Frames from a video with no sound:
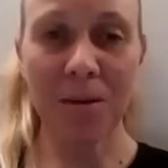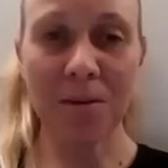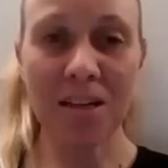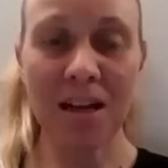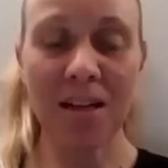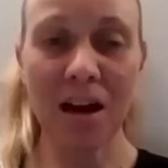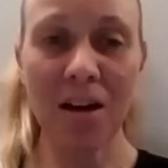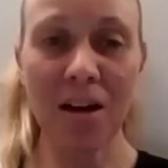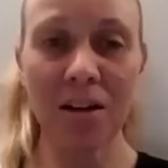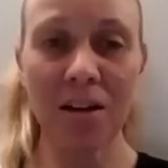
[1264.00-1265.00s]
Michelle,
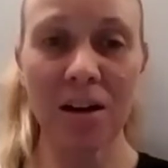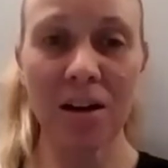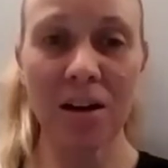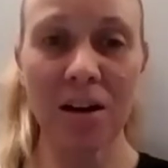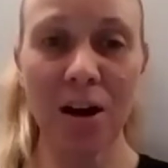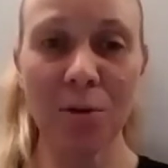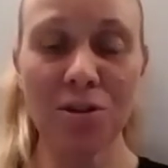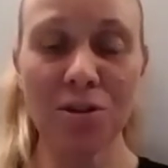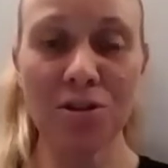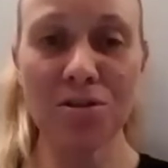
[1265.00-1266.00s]
how
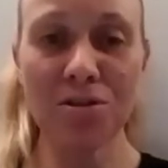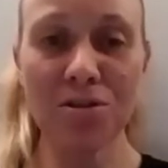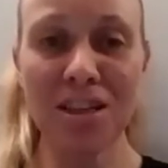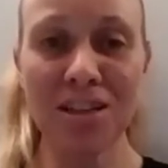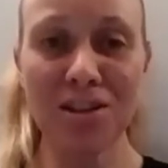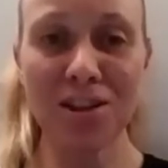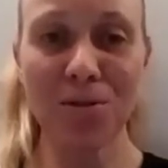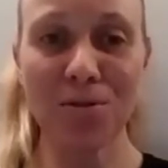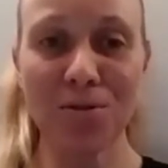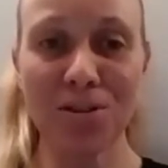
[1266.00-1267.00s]
would you teach a
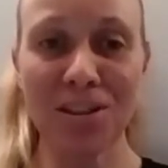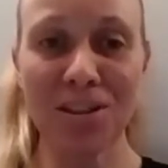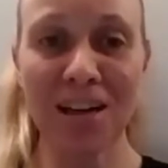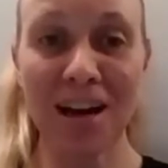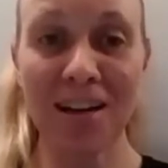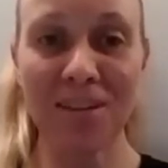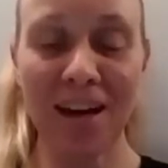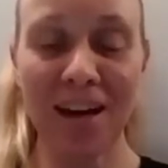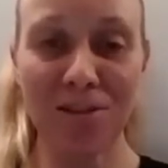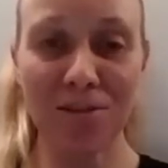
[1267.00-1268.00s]
coach to kind of
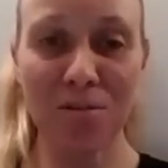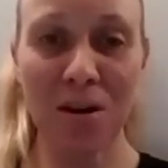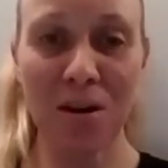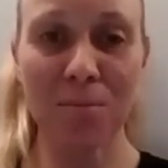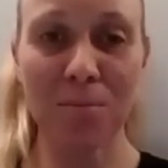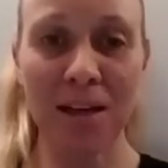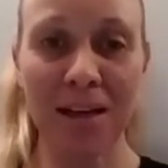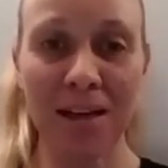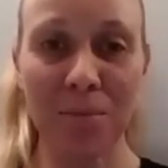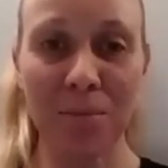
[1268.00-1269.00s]
gauge their public,
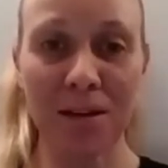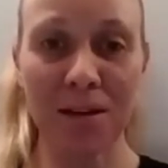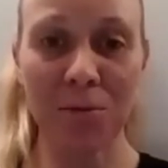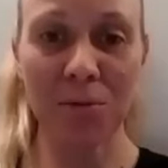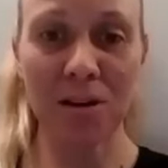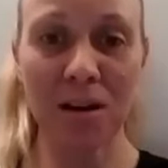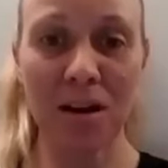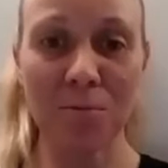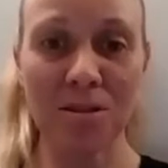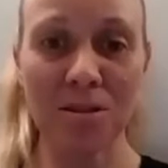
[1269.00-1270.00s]
a bit like what
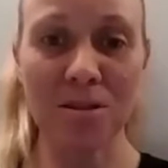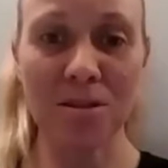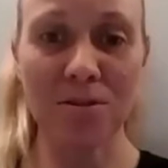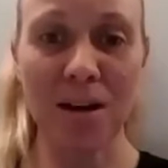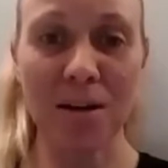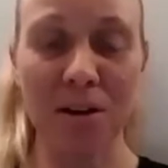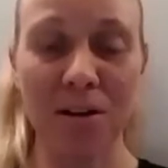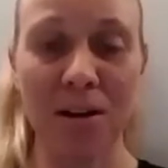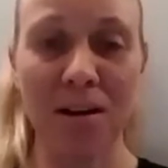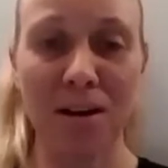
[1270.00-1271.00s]
Karen was describing?
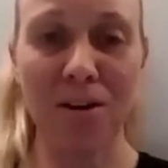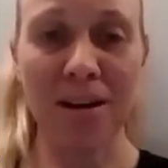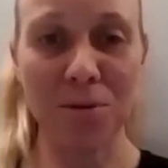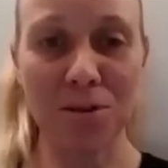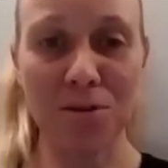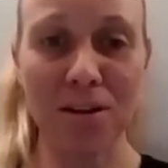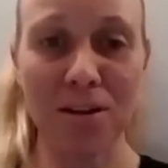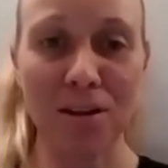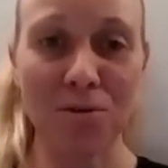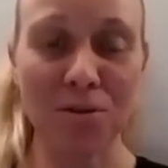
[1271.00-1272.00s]
Okay, we do an
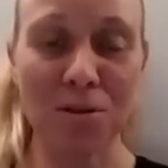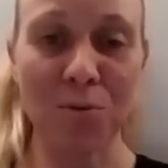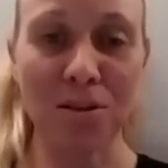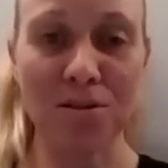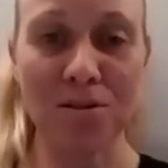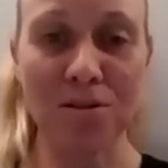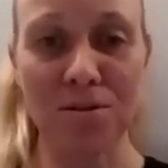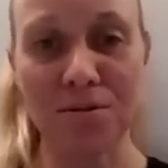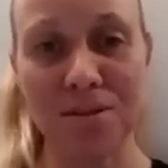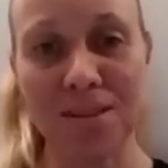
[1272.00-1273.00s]
outdoor sport, so there's
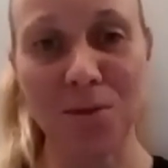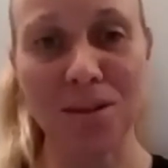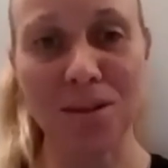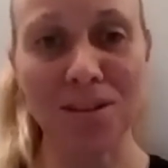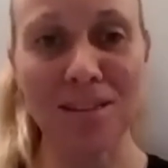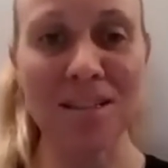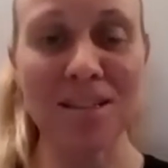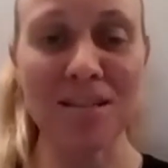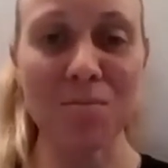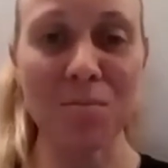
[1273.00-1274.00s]
obviously weather
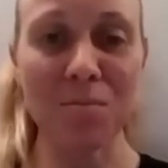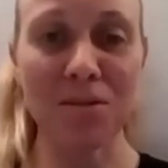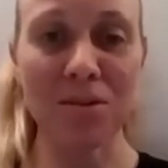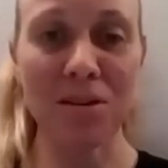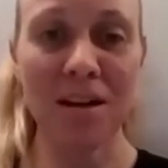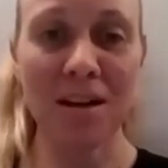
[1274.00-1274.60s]
conditions, but there are